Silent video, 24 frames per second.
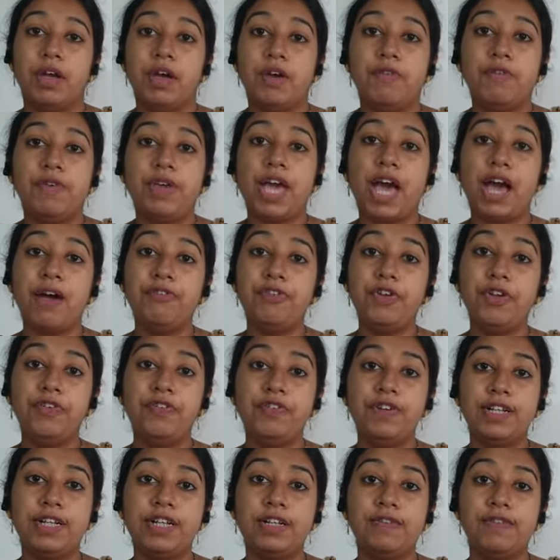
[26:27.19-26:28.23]
We have to
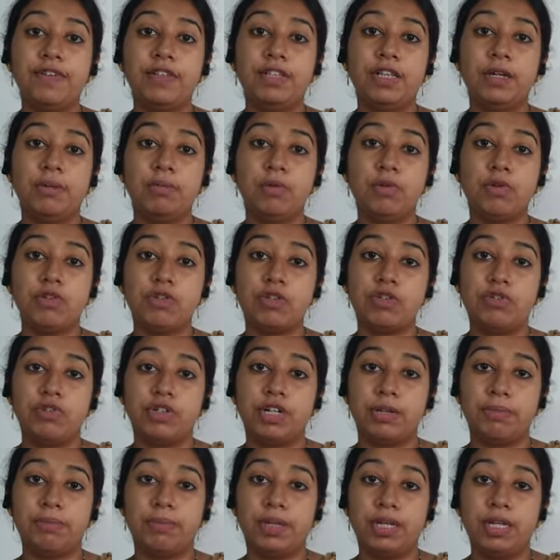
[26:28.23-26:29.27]
fill in with the most
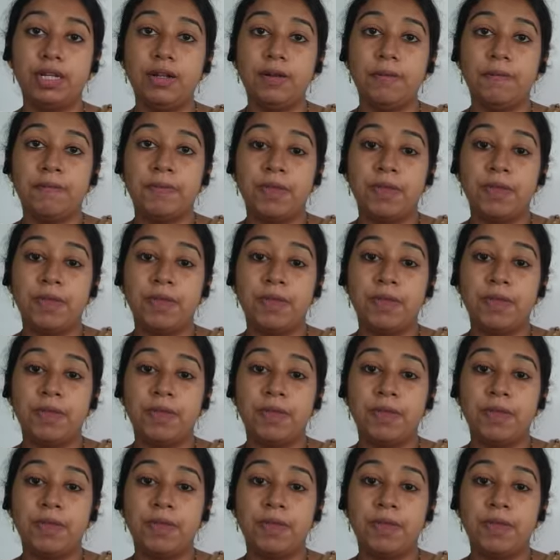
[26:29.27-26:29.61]
suitable